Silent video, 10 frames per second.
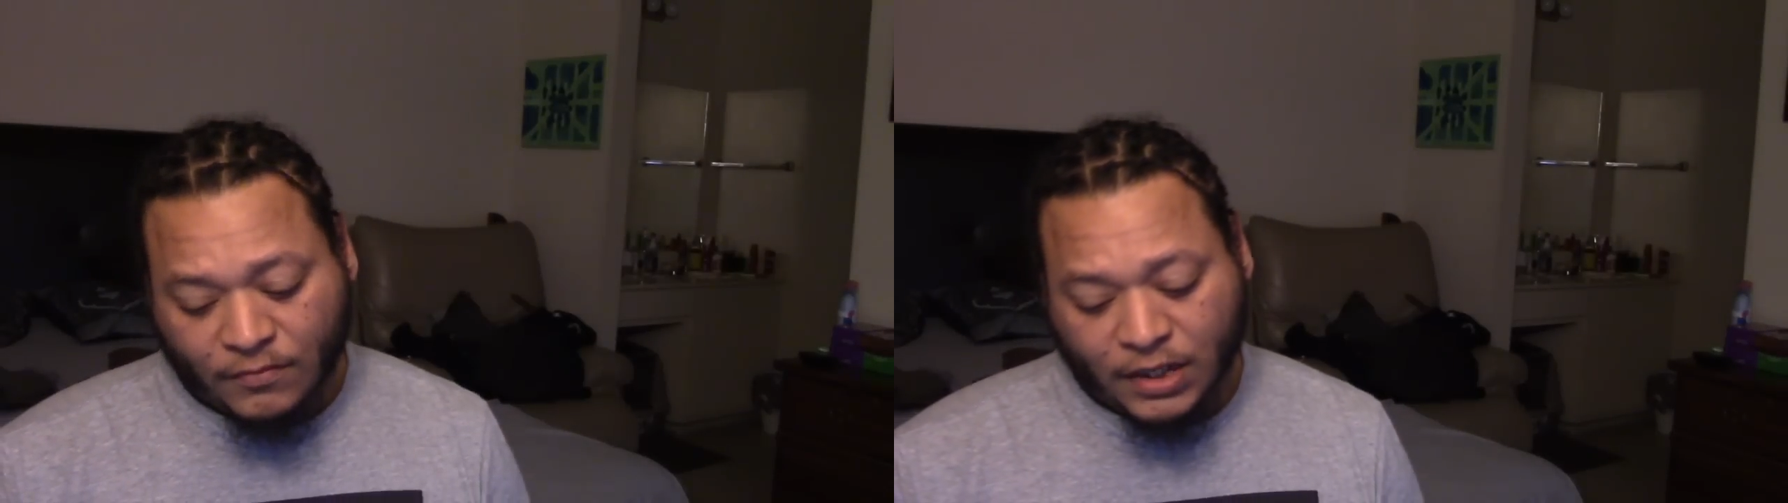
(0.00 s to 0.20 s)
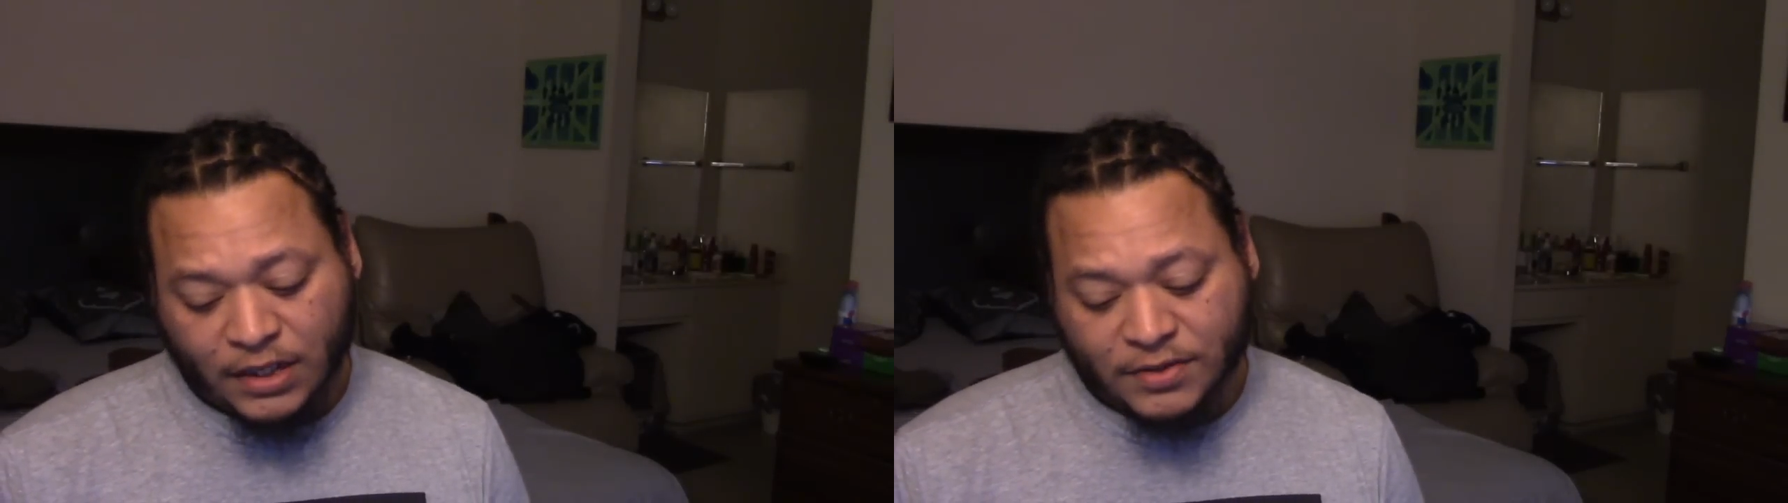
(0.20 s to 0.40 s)

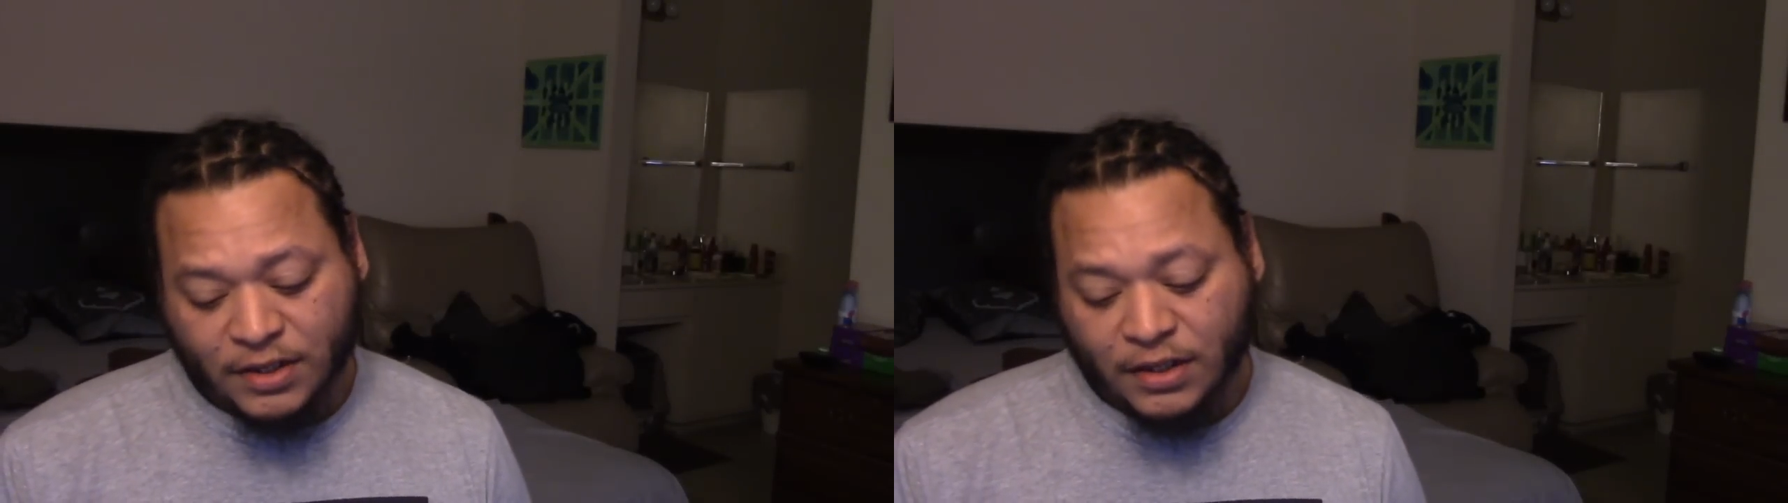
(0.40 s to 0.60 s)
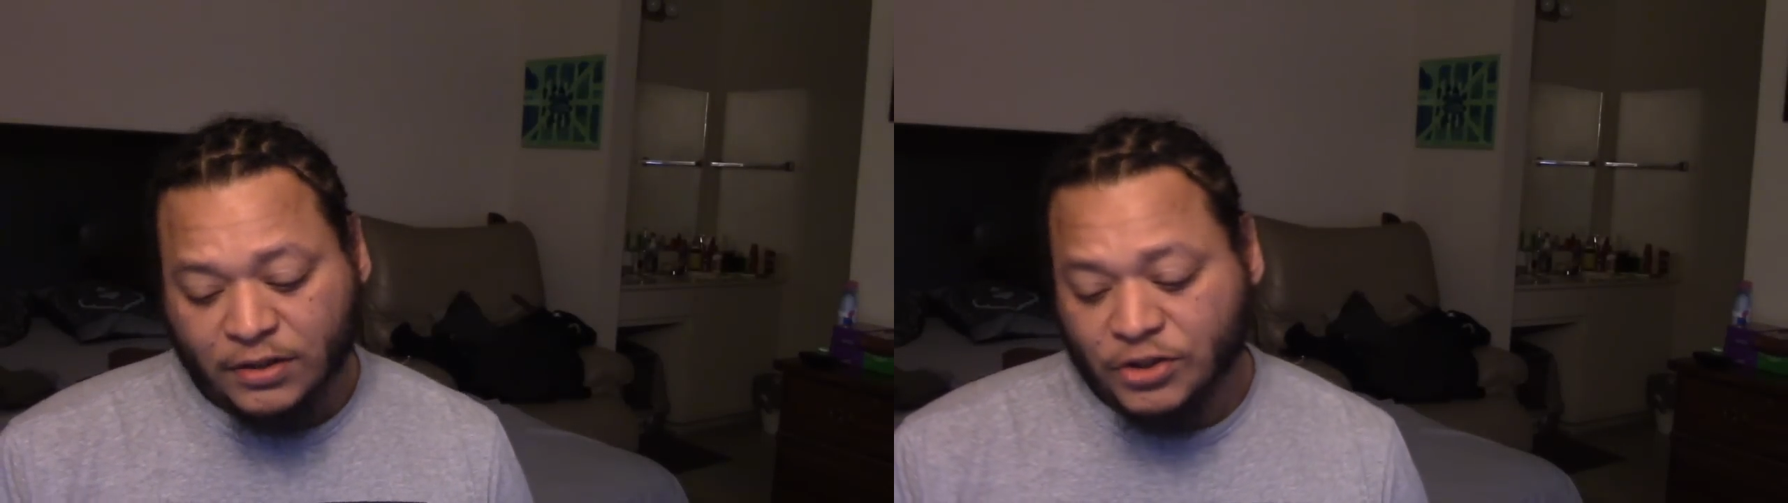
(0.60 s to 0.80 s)
is
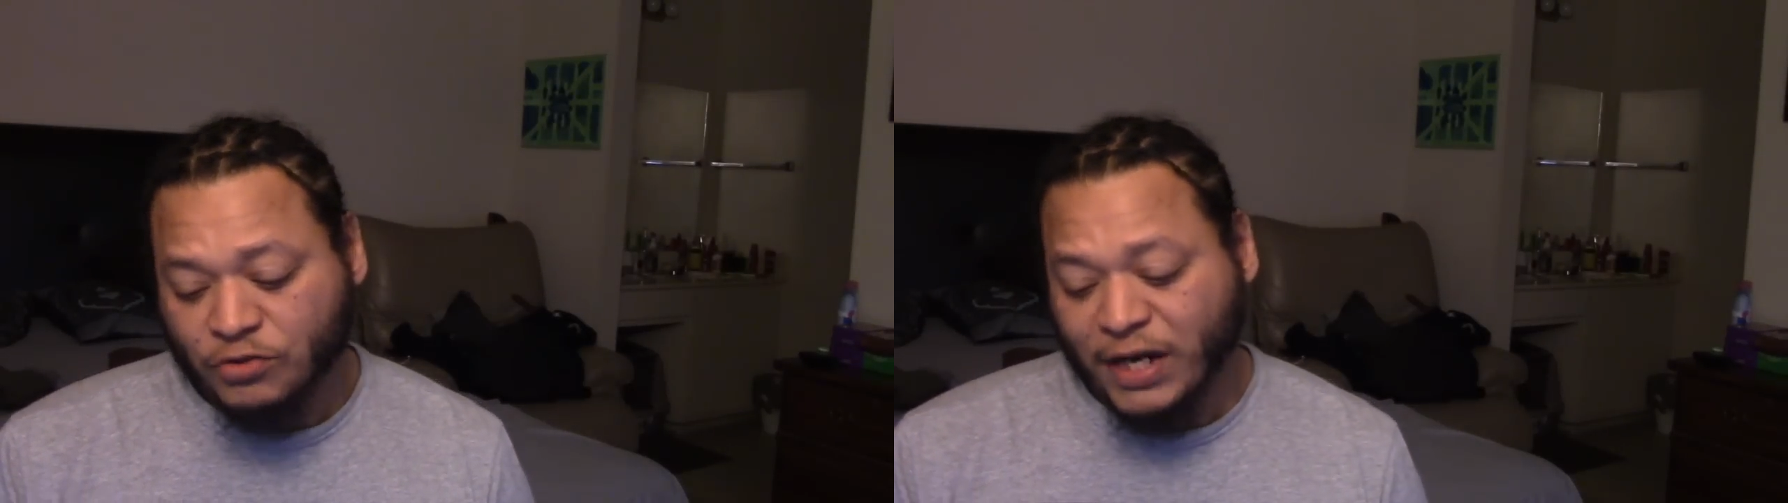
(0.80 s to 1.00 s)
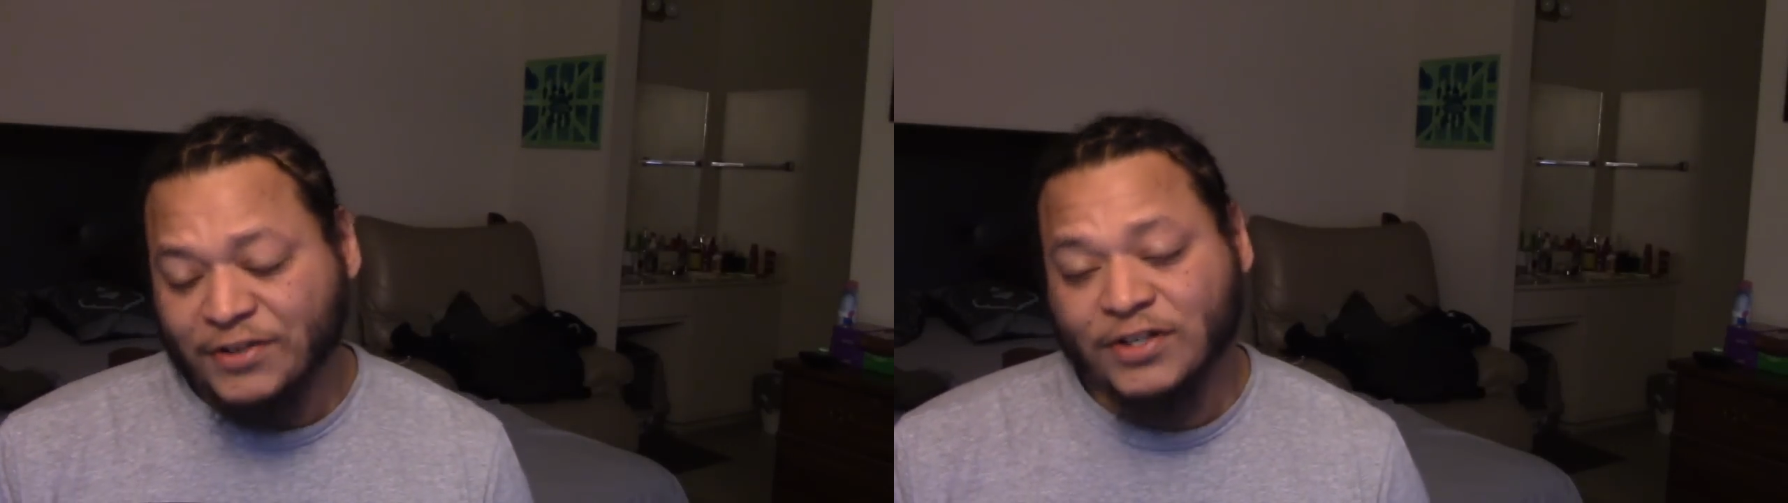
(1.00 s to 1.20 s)

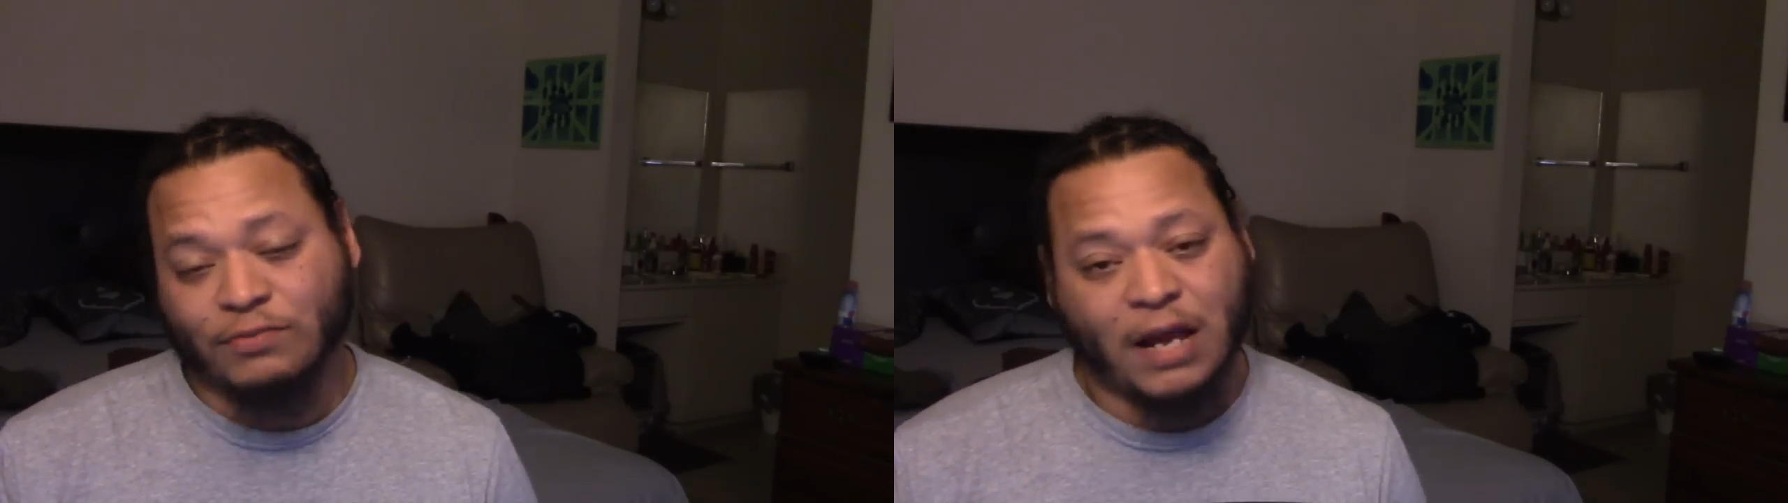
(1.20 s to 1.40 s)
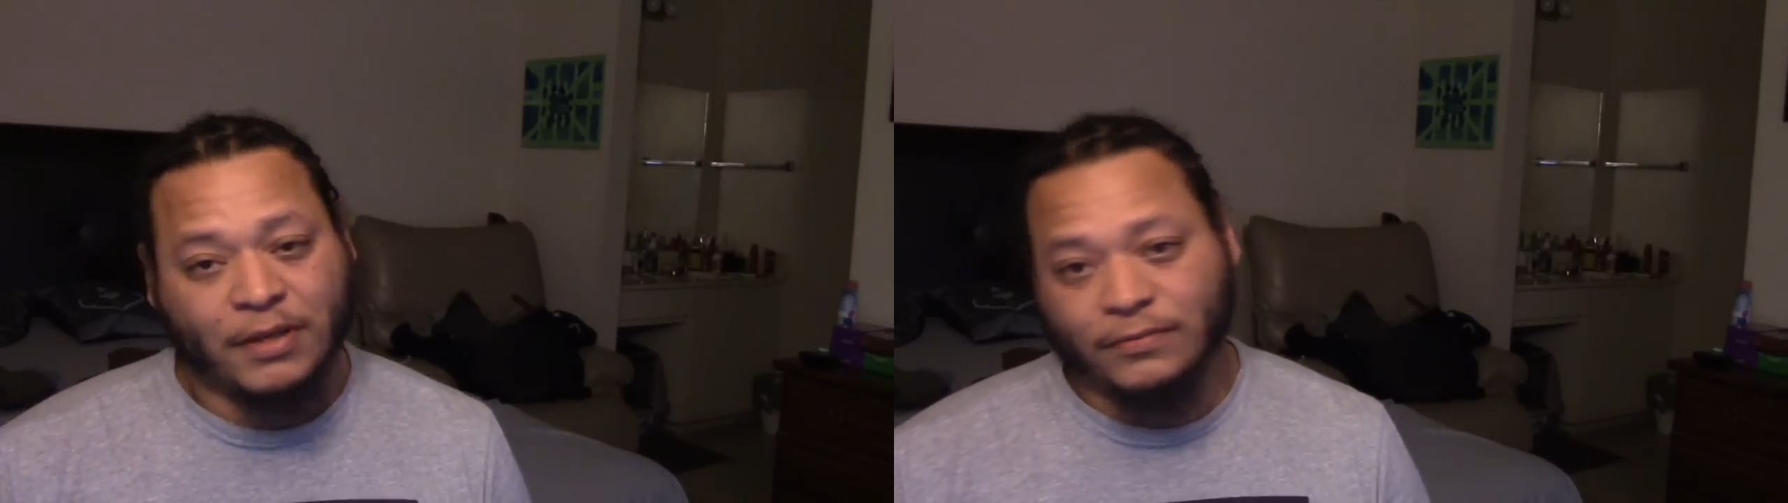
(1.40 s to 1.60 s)
Strangest
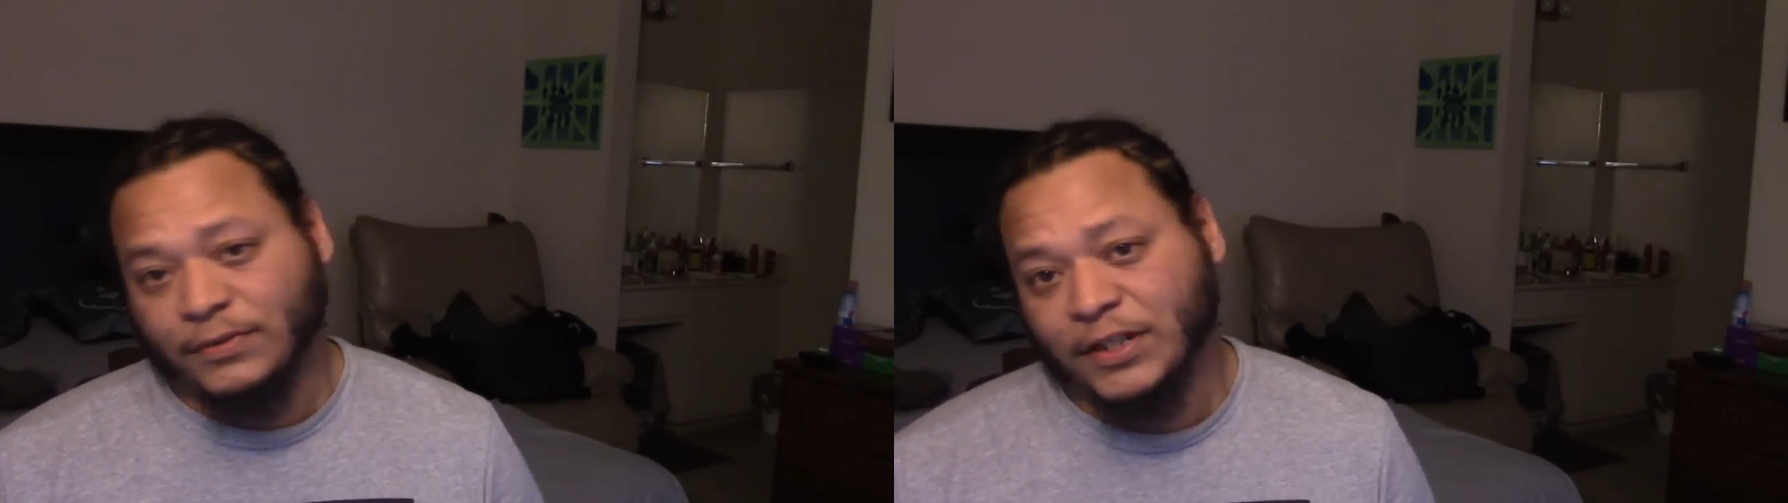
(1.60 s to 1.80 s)
Rabbit.